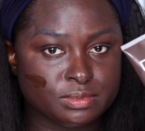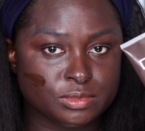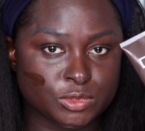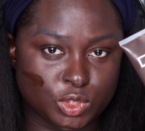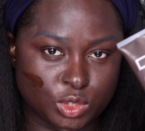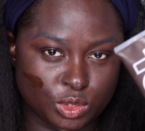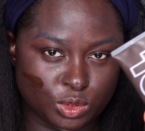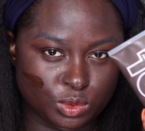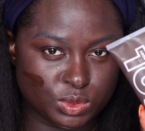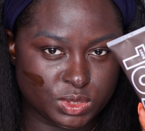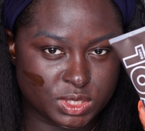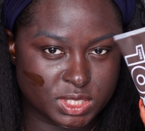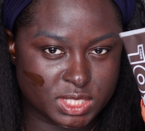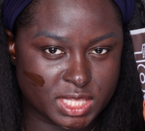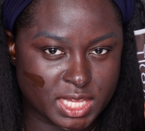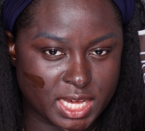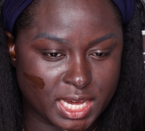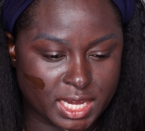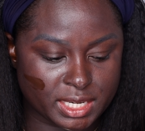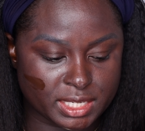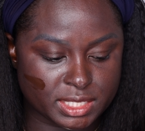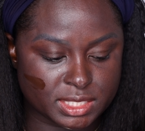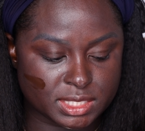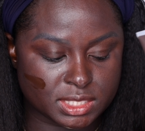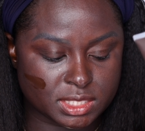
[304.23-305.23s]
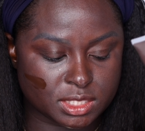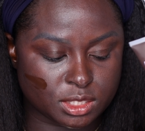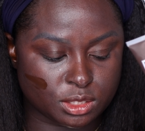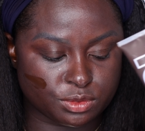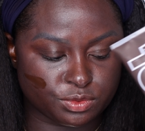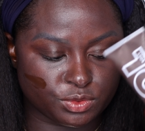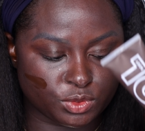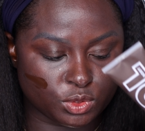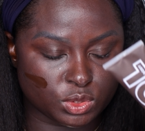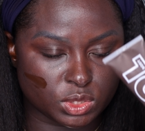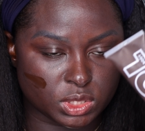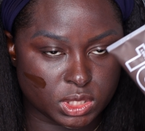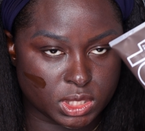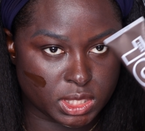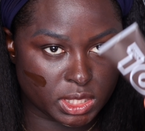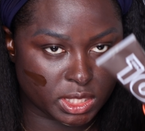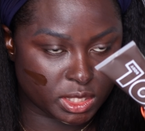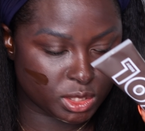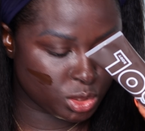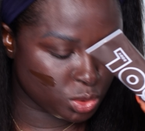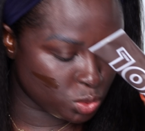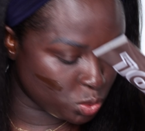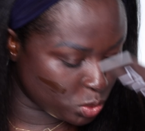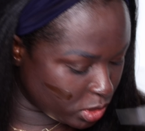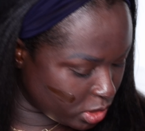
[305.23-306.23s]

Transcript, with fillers: use that instead of using this